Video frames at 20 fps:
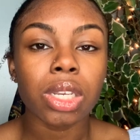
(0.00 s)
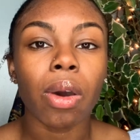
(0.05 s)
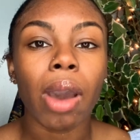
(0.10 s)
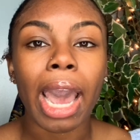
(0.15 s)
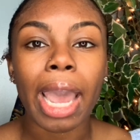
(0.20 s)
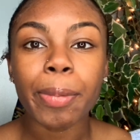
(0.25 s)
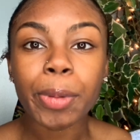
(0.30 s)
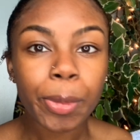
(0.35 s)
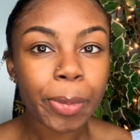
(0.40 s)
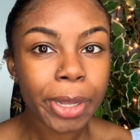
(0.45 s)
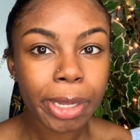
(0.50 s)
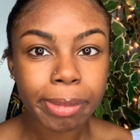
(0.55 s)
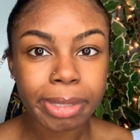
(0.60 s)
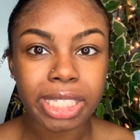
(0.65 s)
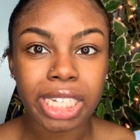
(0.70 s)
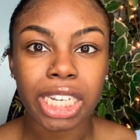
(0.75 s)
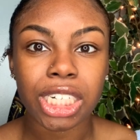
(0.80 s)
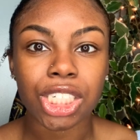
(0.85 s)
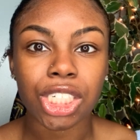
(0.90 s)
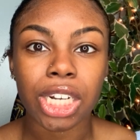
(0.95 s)

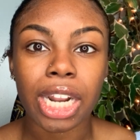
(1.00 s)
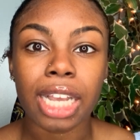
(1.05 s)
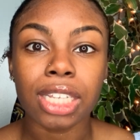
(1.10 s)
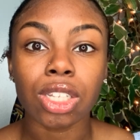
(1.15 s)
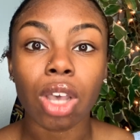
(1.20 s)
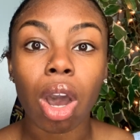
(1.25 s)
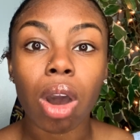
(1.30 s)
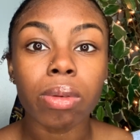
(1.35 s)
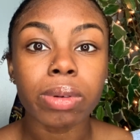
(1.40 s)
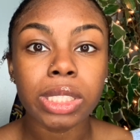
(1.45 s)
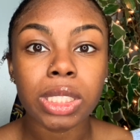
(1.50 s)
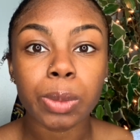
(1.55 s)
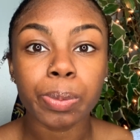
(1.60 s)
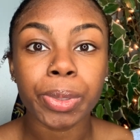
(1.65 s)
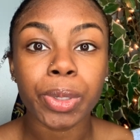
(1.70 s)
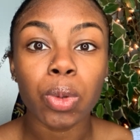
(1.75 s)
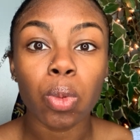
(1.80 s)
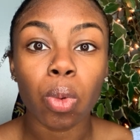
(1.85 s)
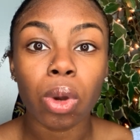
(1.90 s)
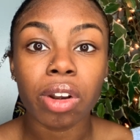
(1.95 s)
hyperpigmentation has always
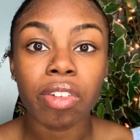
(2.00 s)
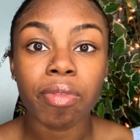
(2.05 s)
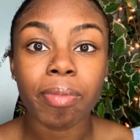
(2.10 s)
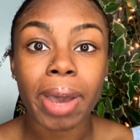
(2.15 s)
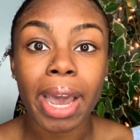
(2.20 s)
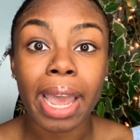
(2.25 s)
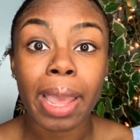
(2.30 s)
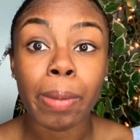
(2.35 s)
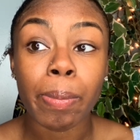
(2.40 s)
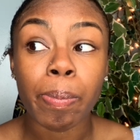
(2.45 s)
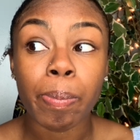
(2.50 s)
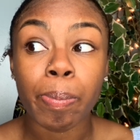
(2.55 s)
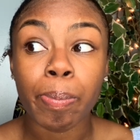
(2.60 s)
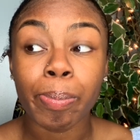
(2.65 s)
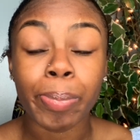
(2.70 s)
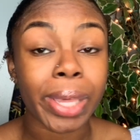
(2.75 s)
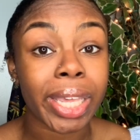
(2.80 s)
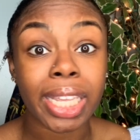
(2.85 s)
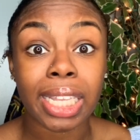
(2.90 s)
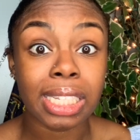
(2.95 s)
been one of my
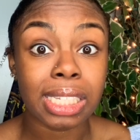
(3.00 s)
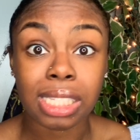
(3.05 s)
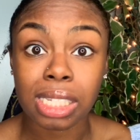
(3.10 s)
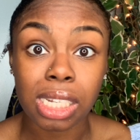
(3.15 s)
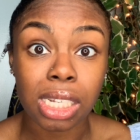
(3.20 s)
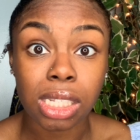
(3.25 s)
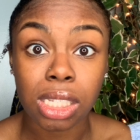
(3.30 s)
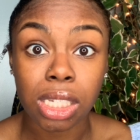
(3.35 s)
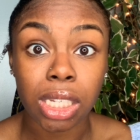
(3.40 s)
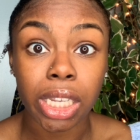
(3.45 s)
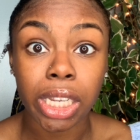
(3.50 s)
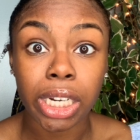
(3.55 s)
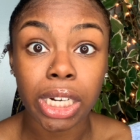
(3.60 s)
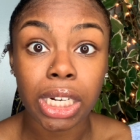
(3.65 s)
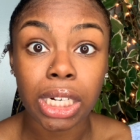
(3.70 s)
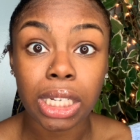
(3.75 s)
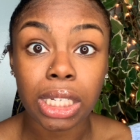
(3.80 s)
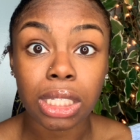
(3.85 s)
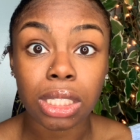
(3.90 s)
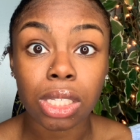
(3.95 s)
biggest
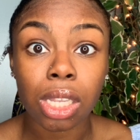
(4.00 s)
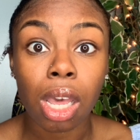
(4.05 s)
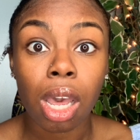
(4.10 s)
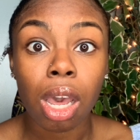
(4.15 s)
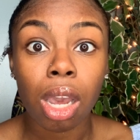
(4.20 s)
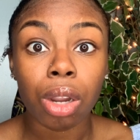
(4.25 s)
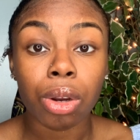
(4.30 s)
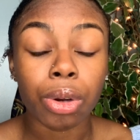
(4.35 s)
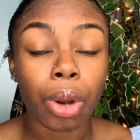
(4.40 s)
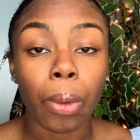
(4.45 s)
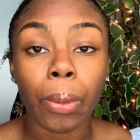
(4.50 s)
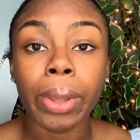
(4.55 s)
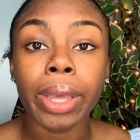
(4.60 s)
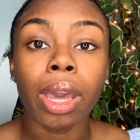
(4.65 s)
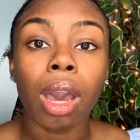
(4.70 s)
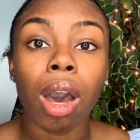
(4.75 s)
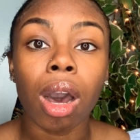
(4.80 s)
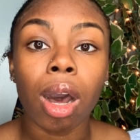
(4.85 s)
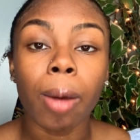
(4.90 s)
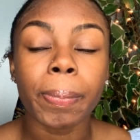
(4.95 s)
insecurities growing
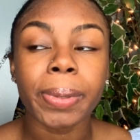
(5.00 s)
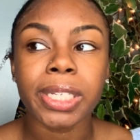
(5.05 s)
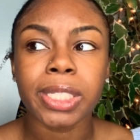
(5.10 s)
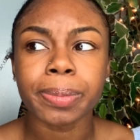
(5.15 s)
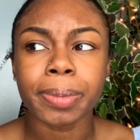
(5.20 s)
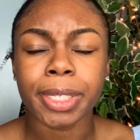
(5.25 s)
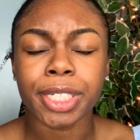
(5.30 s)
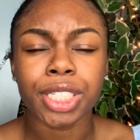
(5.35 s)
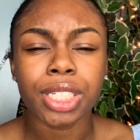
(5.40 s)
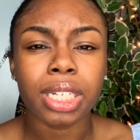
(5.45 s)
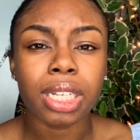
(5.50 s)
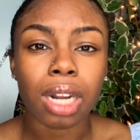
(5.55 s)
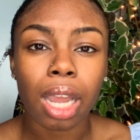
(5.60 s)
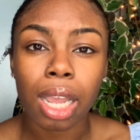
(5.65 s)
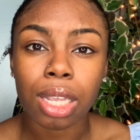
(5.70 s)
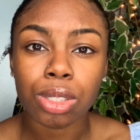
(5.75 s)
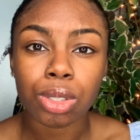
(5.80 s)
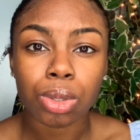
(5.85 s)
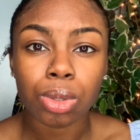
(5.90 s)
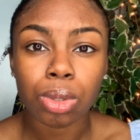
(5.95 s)
up, especially in high
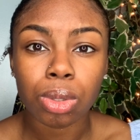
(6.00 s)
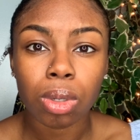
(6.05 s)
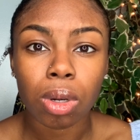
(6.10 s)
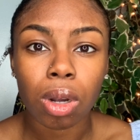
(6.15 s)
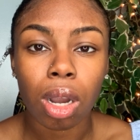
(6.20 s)
school.